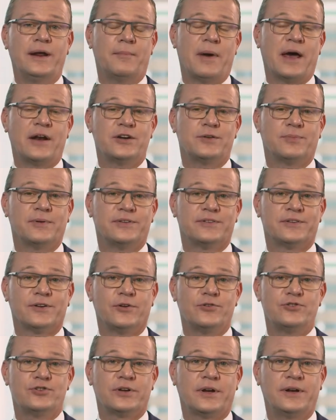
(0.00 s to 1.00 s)
management
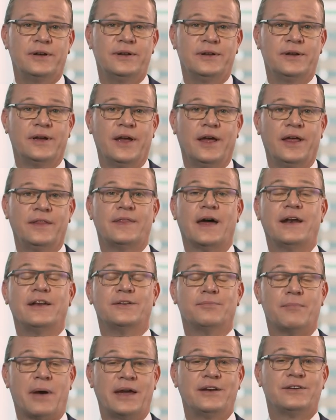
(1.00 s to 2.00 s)
solution that
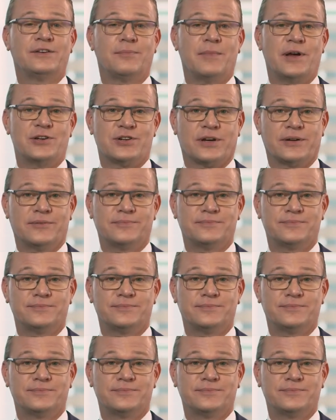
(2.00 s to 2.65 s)
is made to measure.